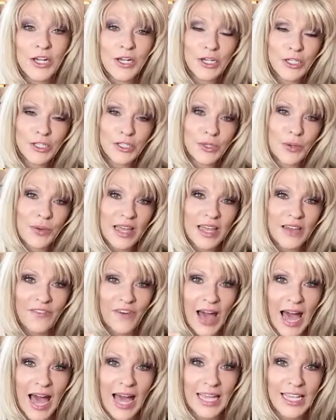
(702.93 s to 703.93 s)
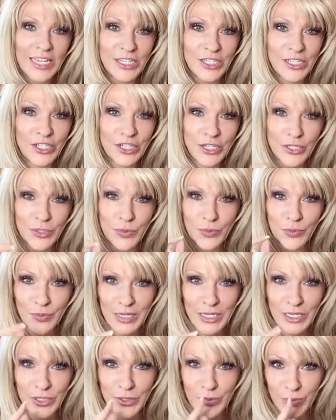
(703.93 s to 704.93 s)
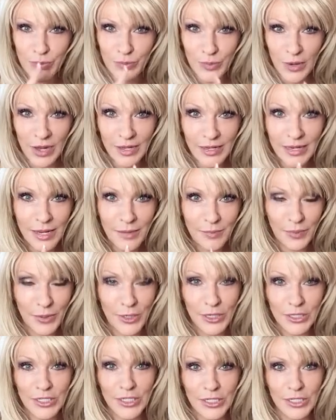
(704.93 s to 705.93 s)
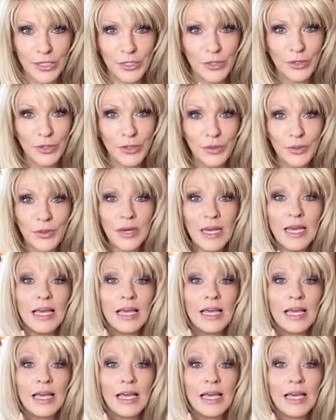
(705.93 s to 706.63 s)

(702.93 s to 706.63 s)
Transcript: So if I can just reach one person who